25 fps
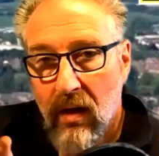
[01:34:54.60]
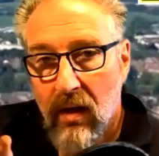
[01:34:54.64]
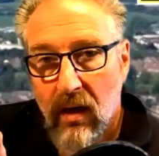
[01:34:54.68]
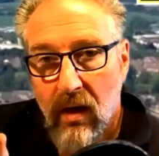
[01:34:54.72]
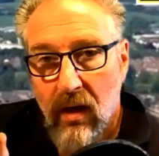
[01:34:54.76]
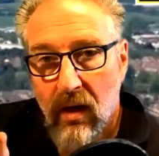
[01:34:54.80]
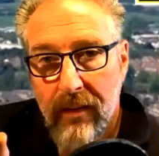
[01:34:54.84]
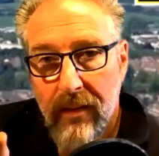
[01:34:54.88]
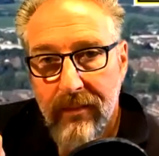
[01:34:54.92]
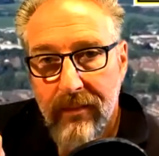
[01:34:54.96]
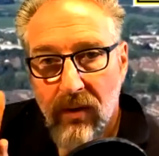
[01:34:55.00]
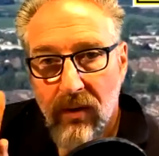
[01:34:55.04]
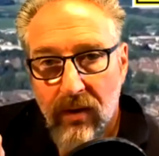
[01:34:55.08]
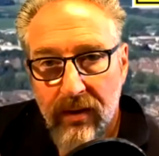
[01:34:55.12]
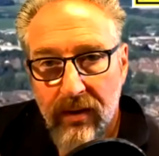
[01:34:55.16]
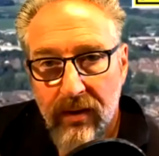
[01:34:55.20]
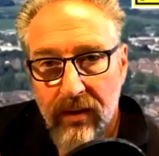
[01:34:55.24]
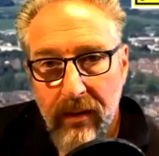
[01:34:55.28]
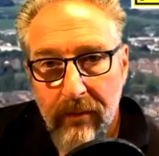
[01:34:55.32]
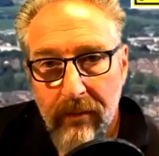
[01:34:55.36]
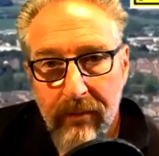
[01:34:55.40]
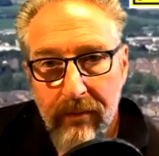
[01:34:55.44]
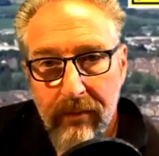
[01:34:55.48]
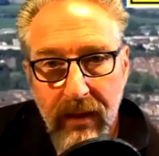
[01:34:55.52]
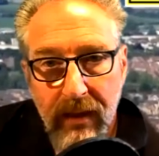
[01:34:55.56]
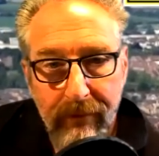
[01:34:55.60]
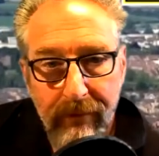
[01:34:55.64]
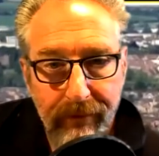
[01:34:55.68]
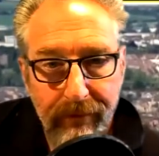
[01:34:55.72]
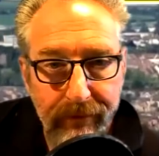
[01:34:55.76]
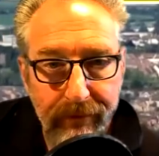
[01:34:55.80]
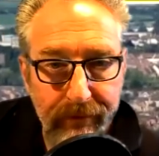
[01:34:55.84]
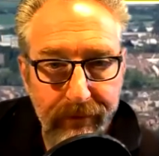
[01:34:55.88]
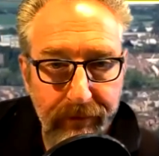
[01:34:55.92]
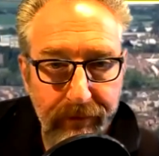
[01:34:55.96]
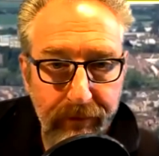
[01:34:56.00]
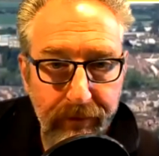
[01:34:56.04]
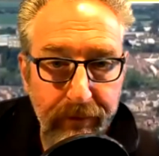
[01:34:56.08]
I'm not a NIMBY,
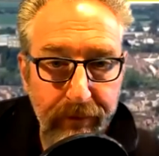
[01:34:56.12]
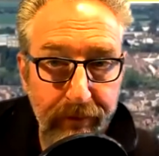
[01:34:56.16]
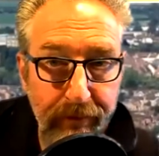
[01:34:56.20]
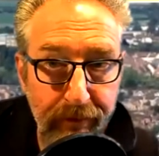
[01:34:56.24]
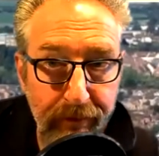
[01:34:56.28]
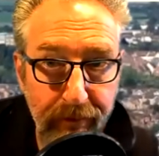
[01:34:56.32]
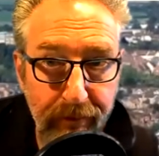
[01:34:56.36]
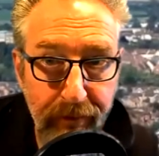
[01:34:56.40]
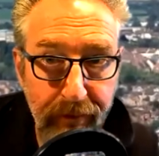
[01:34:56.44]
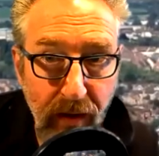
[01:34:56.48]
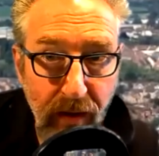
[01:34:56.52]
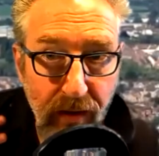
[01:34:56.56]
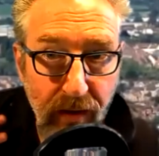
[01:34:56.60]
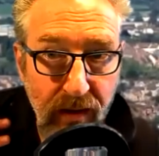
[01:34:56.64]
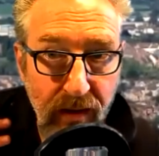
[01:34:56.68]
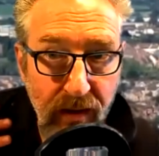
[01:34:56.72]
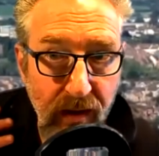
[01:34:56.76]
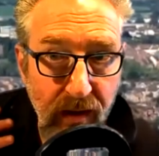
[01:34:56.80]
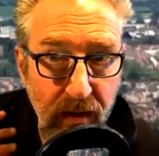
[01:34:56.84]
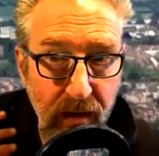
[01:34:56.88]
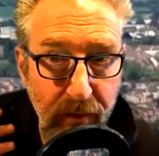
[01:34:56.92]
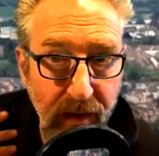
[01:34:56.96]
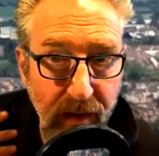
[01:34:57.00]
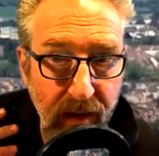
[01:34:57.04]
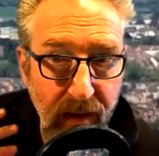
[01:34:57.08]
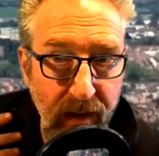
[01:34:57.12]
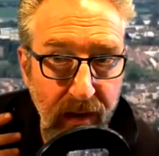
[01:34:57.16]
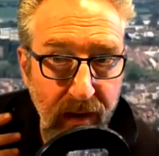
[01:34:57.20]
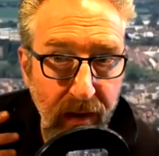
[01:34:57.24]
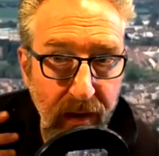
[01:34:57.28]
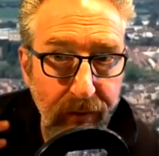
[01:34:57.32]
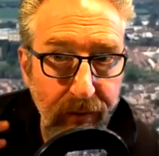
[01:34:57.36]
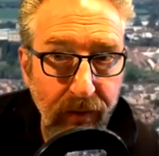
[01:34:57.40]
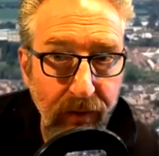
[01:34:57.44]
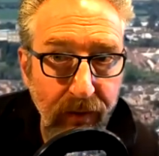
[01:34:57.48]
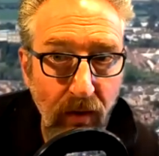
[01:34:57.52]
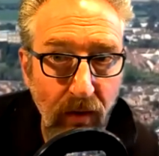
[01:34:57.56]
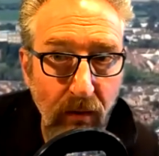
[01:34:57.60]
personally speaking,
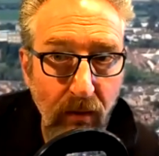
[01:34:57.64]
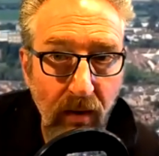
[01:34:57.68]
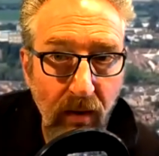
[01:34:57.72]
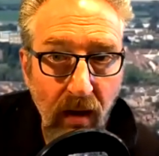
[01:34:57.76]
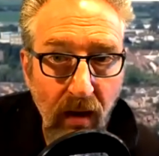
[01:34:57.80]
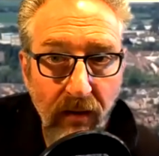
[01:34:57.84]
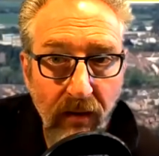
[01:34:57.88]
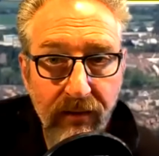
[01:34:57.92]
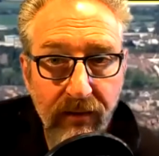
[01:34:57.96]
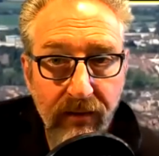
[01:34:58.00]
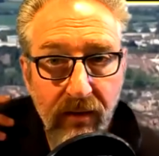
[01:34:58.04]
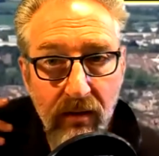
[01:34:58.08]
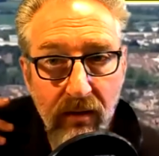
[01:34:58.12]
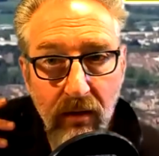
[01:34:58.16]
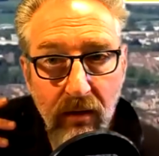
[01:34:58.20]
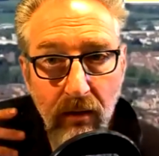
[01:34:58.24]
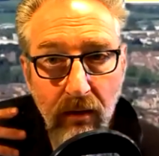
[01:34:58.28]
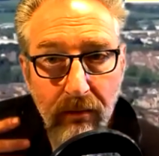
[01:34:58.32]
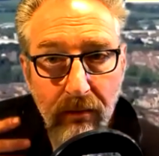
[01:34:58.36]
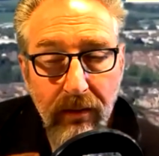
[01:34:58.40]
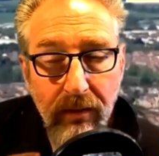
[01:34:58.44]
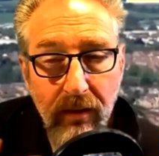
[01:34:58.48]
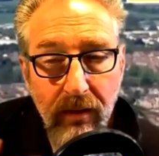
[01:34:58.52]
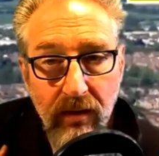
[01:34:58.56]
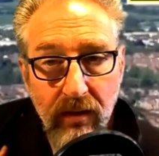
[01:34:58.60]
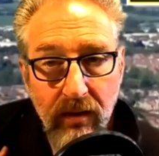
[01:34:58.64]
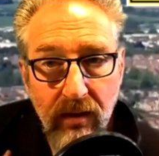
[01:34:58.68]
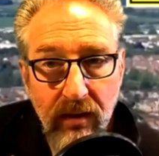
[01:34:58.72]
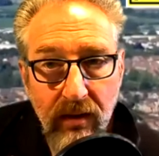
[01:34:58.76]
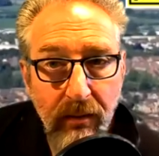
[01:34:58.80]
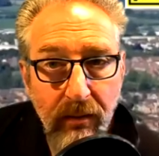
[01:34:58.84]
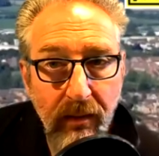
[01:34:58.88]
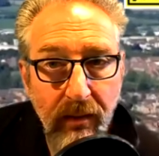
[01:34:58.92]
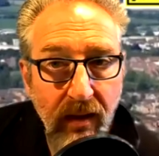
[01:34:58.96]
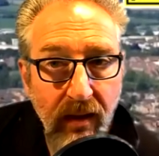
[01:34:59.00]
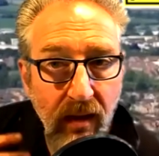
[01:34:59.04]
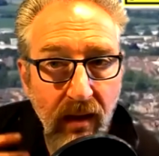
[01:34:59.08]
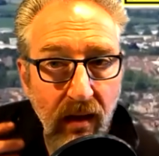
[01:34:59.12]
not on behalf of the group, personally
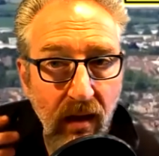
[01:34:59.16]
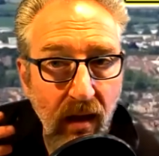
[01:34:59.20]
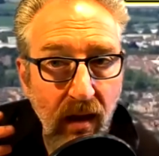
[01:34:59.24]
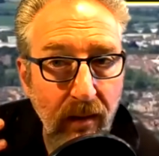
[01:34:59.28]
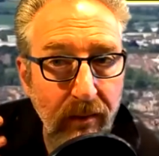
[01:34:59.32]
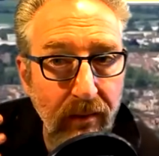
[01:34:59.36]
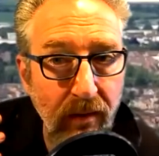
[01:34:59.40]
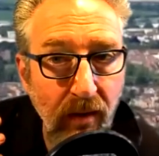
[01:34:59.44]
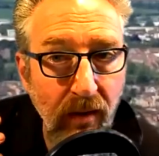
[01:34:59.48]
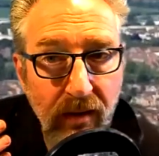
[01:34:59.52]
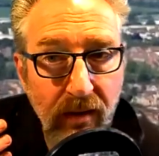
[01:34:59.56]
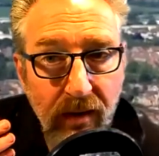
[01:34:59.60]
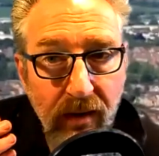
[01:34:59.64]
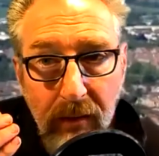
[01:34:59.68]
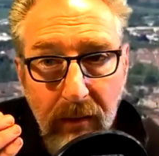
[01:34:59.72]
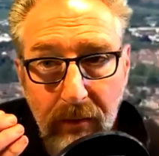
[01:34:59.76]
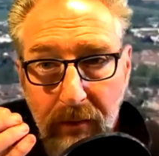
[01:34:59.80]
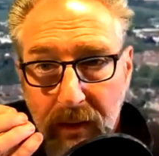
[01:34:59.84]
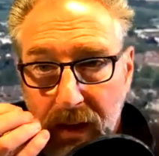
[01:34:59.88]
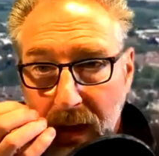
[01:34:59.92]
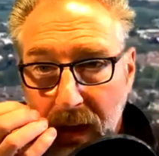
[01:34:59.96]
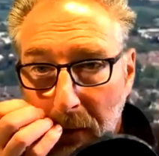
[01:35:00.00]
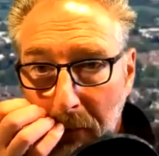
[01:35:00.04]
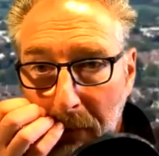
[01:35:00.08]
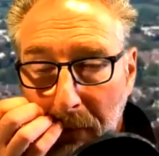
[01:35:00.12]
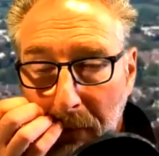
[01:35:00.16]
speaking, I'm not a NIMBY.